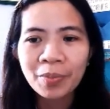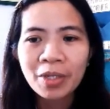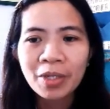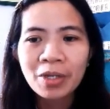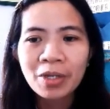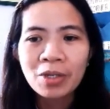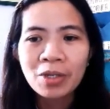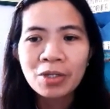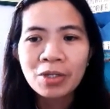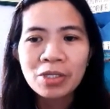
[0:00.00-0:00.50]

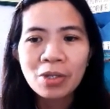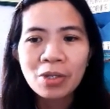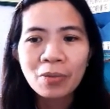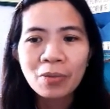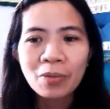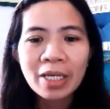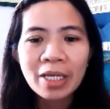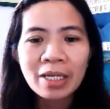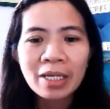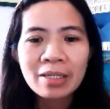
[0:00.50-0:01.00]
So we
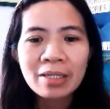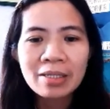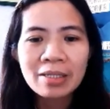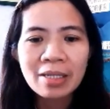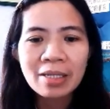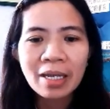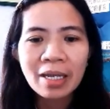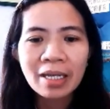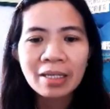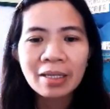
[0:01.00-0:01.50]
can
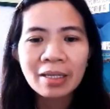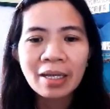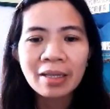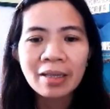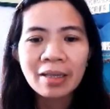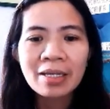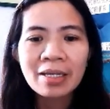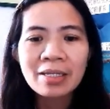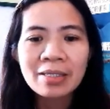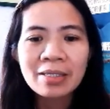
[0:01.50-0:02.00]
say that
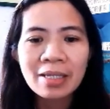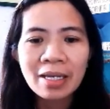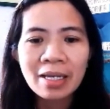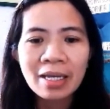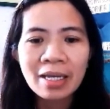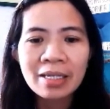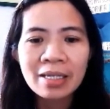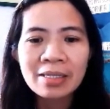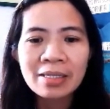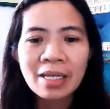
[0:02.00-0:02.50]
this
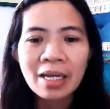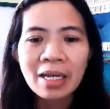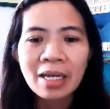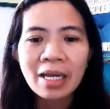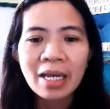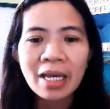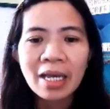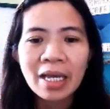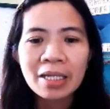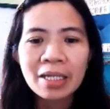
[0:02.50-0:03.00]
is
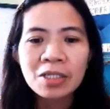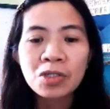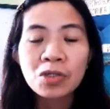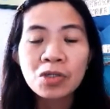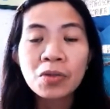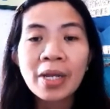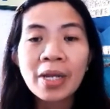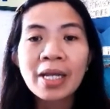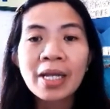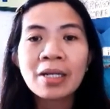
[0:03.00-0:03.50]

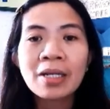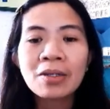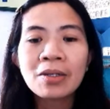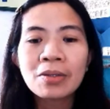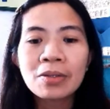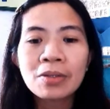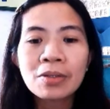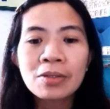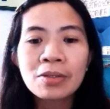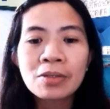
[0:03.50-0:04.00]

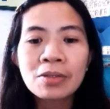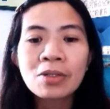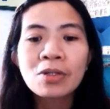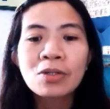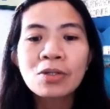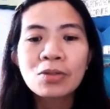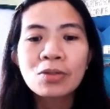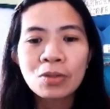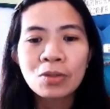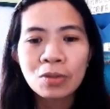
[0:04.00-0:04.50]
extraneous
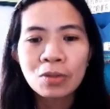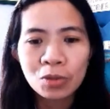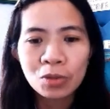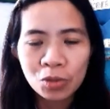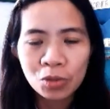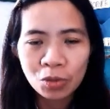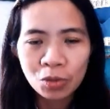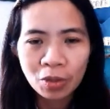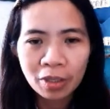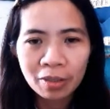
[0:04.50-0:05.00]

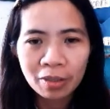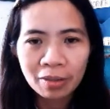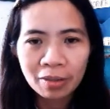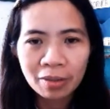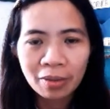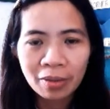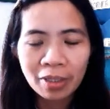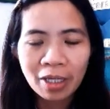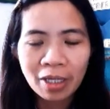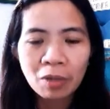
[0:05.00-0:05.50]
solution.
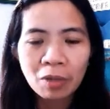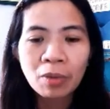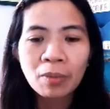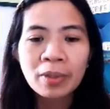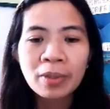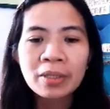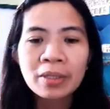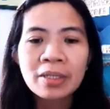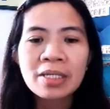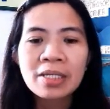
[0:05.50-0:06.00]
Okay, we will
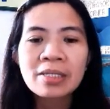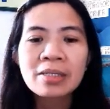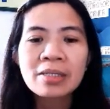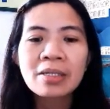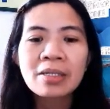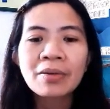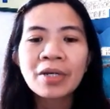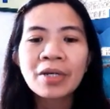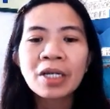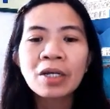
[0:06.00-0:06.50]

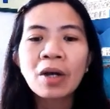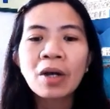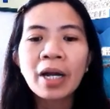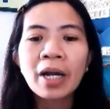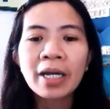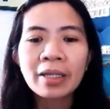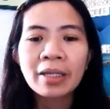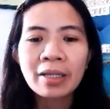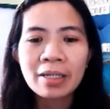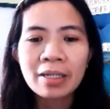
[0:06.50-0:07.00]
disregard
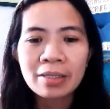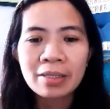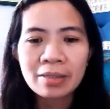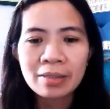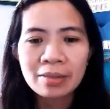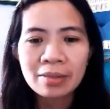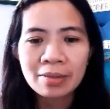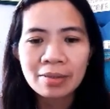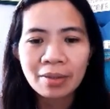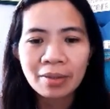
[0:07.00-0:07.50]
this.
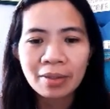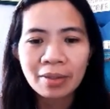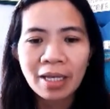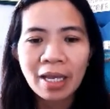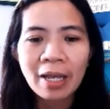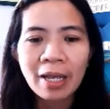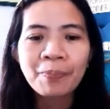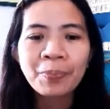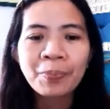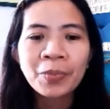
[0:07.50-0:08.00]
Okay,
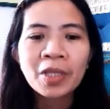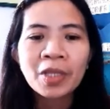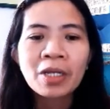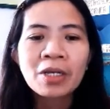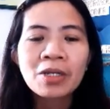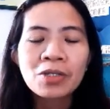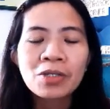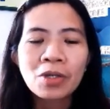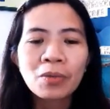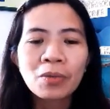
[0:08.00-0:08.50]

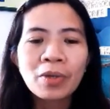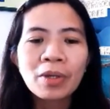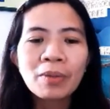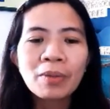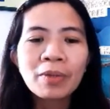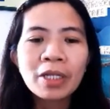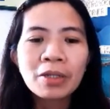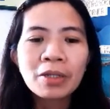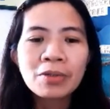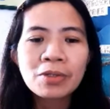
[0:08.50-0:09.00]
so we will
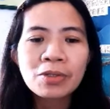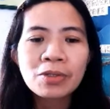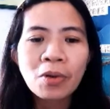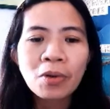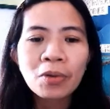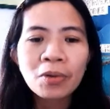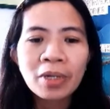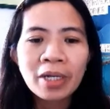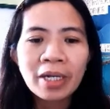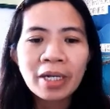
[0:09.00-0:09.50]
use
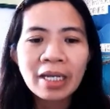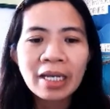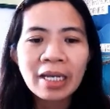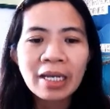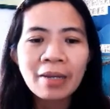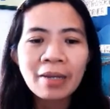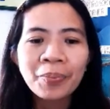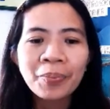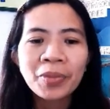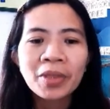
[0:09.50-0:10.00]
only
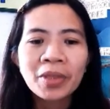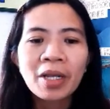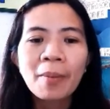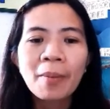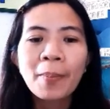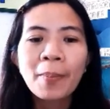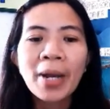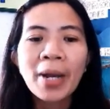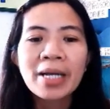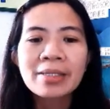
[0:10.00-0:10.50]

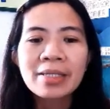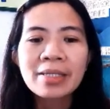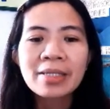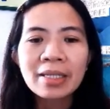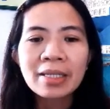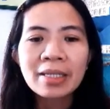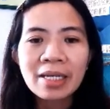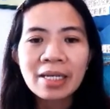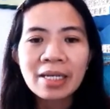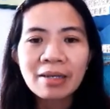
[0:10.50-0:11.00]

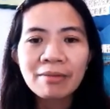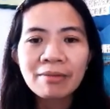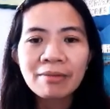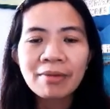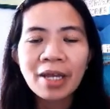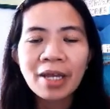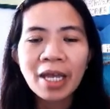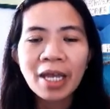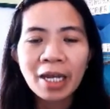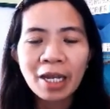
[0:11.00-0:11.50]
positive
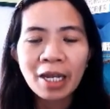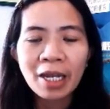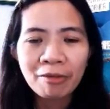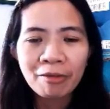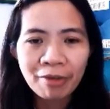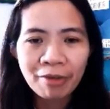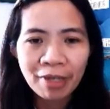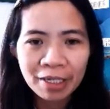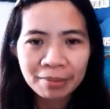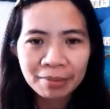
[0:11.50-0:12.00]

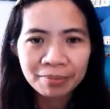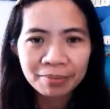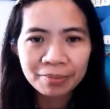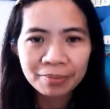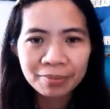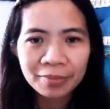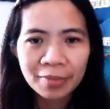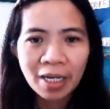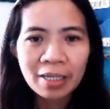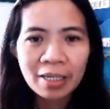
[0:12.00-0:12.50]
11
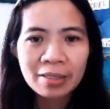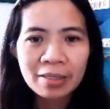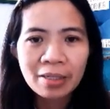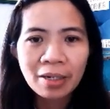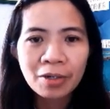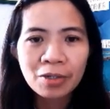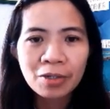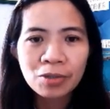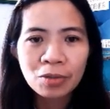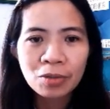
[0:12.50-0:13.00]
as our
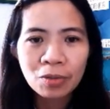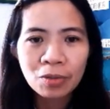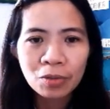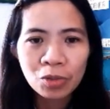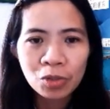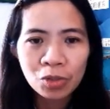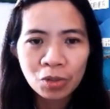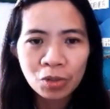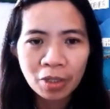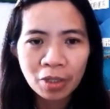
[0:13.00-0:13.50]

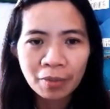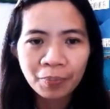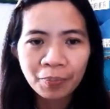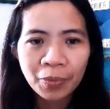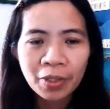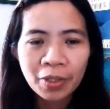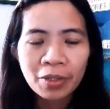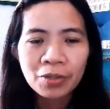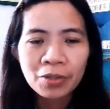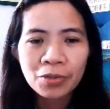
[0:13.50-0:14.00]
solution.
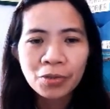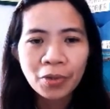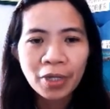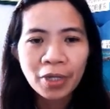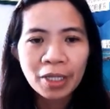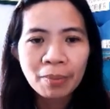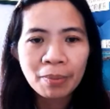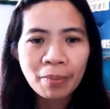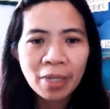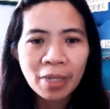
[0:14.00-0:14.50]
So it
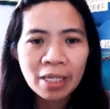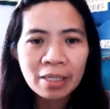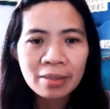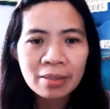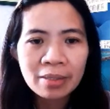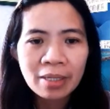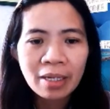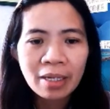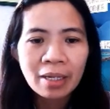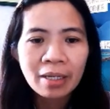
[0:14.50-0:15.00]
means
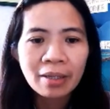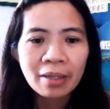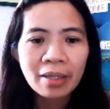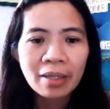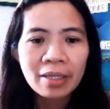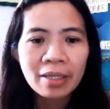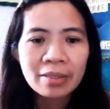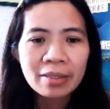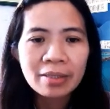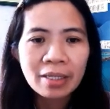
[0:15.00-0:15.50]
this
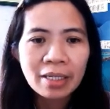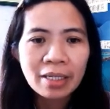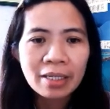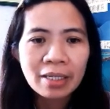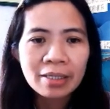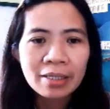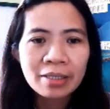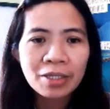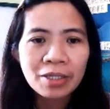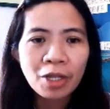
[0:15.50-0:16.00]
is
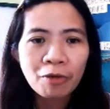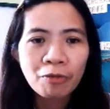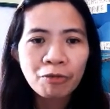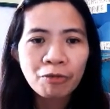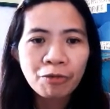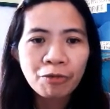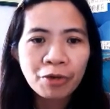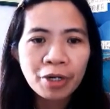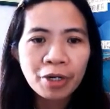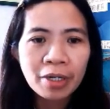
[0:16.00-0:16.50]
the
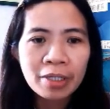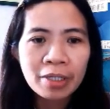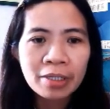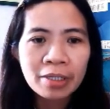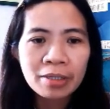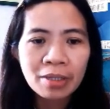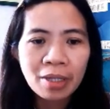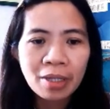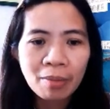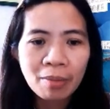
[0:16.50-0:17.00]
first
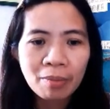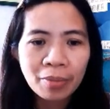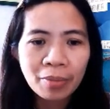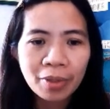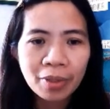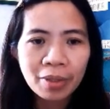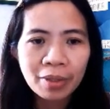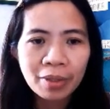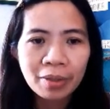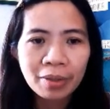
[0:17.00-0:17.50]
number.
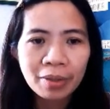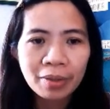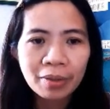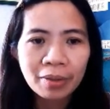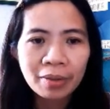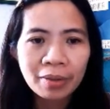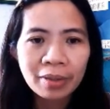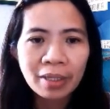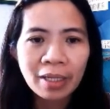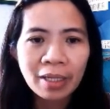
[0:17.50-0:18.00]

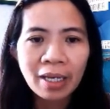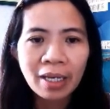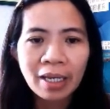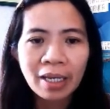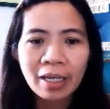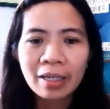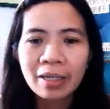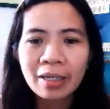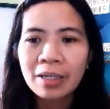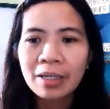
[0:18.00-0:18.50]
Okay,
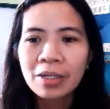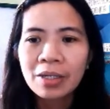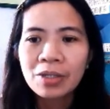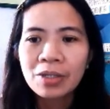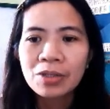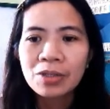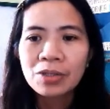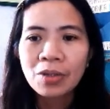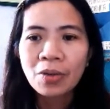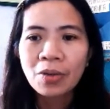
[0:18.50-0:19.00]
so
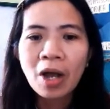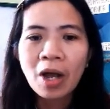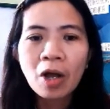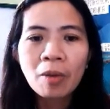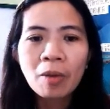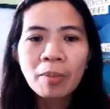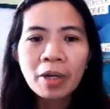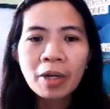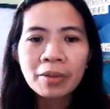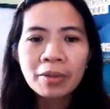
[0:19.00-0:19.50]
how
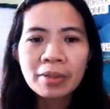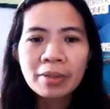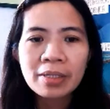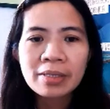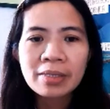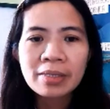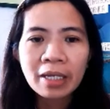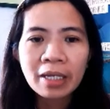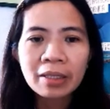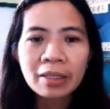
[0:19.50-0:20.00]
about the
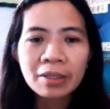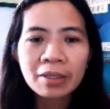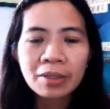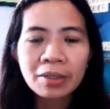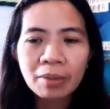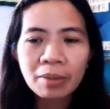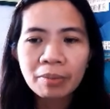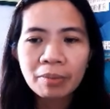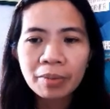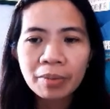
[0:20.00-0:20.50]
second
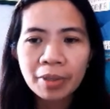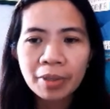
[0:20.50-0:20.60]
number?